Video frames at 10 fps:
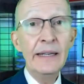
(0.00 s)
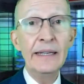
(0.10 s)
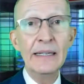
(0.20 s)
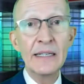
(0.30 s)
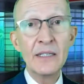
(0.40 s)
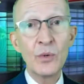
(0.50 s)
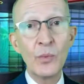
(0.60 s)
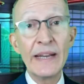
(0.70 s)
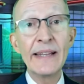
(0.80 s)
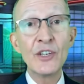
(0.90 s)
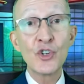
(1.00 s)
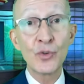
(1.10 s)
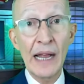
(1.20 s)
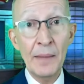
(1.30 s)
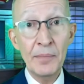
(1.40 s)
is we get
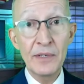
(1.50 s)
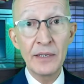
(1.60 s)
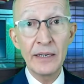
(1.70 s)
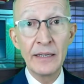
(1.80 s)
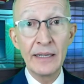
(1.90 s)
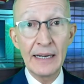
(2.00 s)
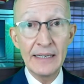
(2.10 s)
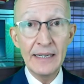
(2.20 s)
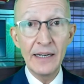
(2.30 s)
trapped in the idea